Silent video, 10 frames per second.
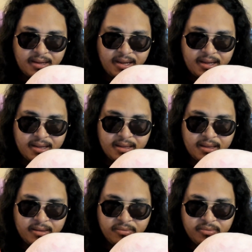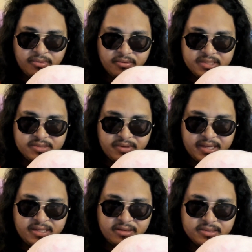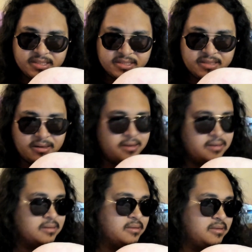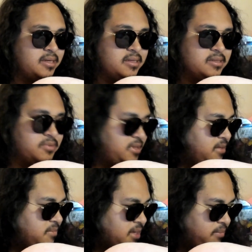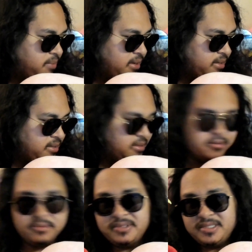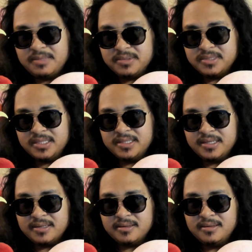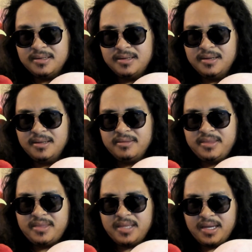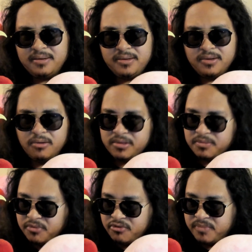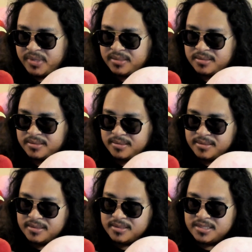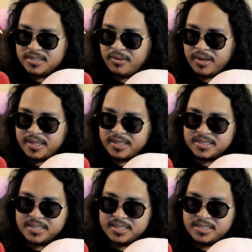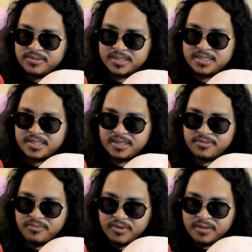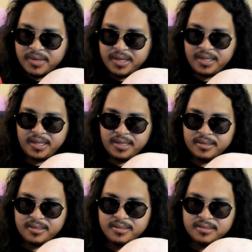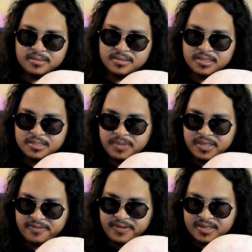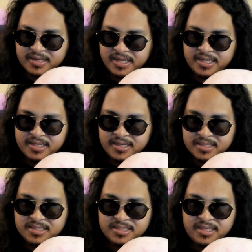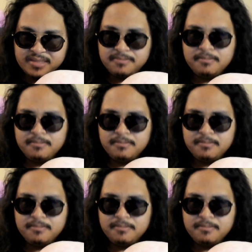And the reason why I know is because there are things within my body, there are receptors in there that go with movement, so I can sense to an extent where my hand is, despite the fact I cannot see it.